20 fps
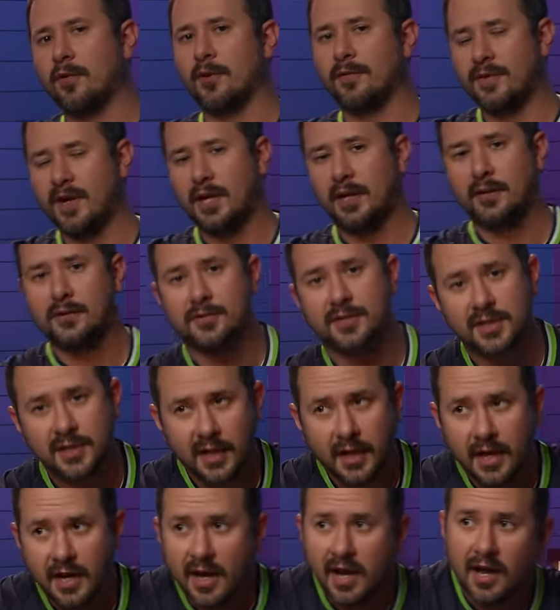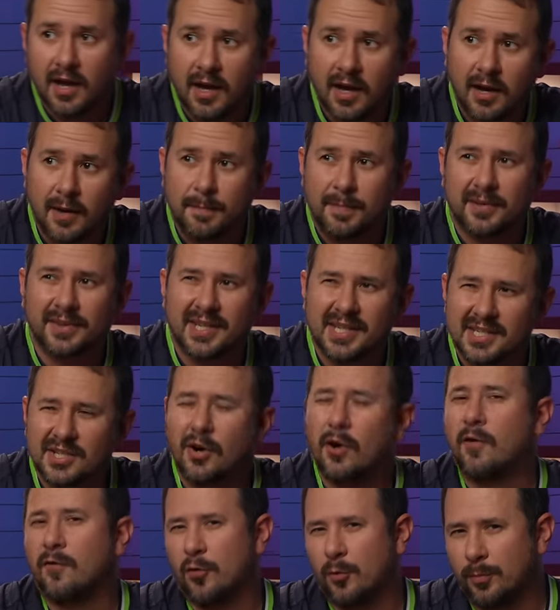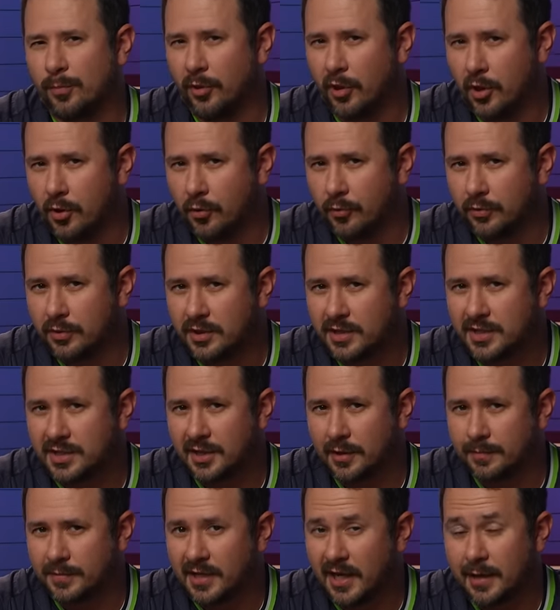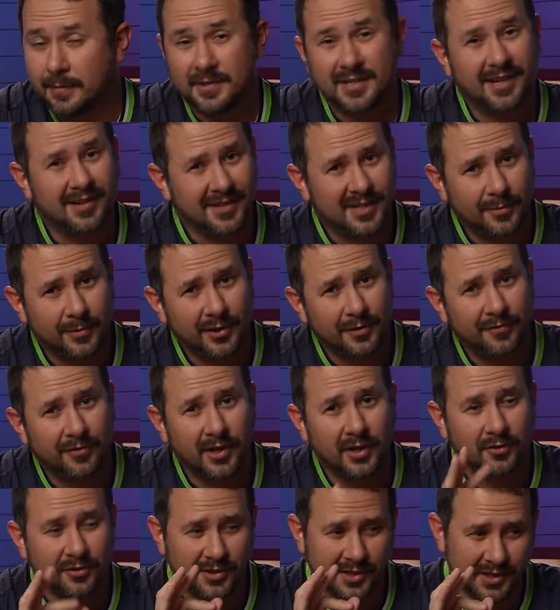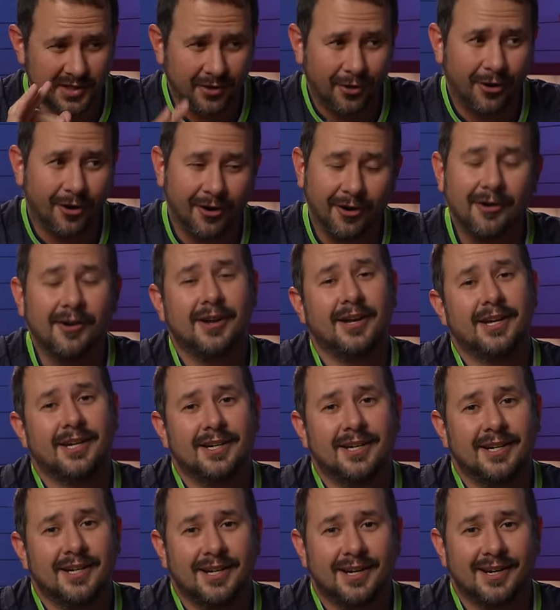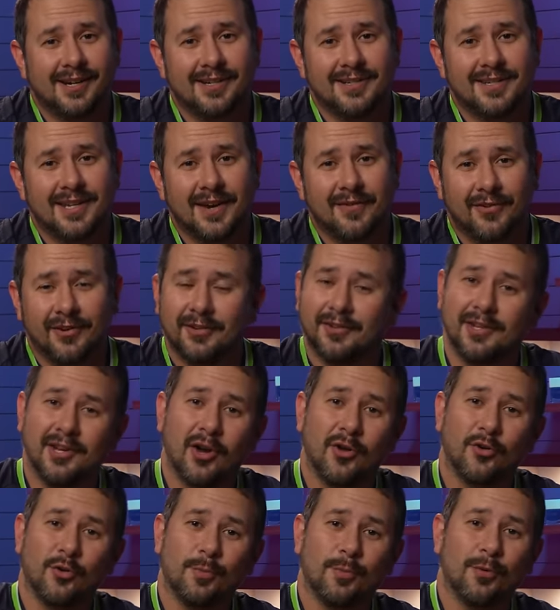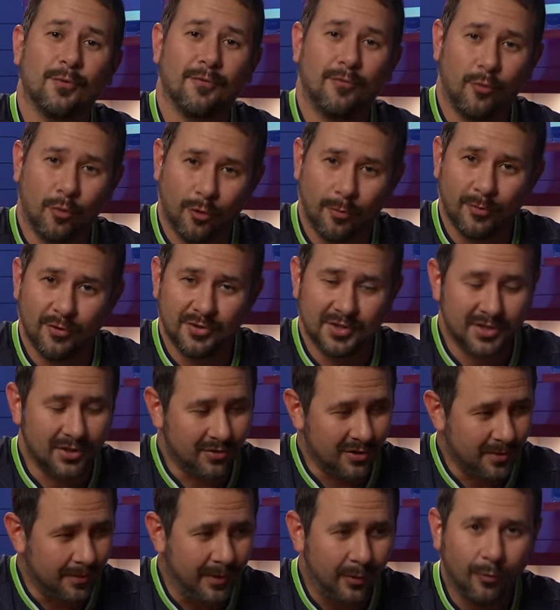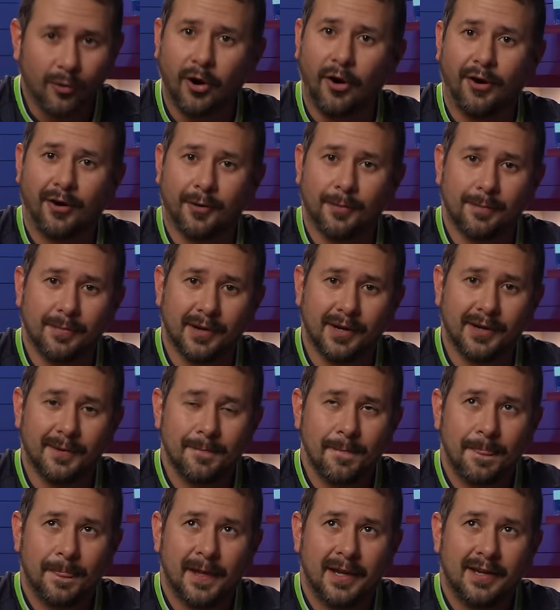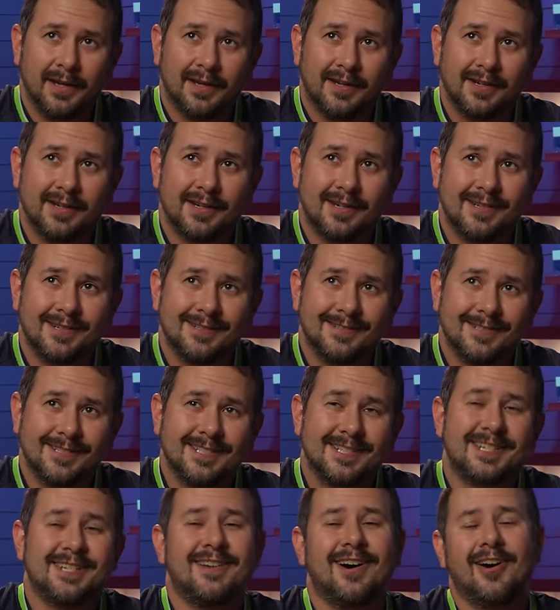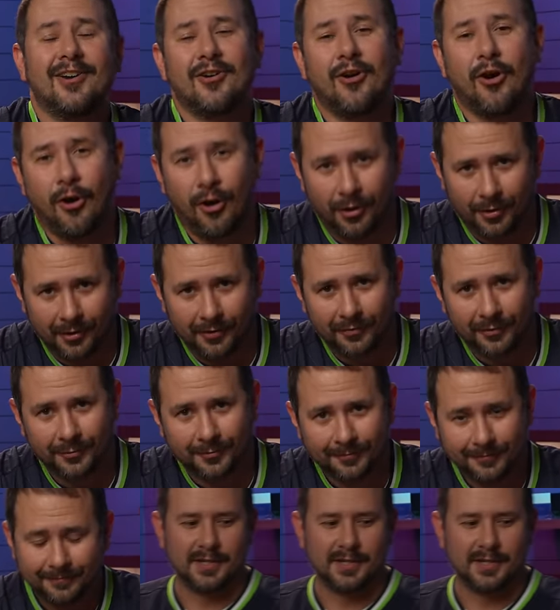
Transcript: Varvatos, uh, but that's overblown sometimes. Now, some of their fragrances are uh, definitely underperformers, don't get me wrong, but uh, it's not all of them.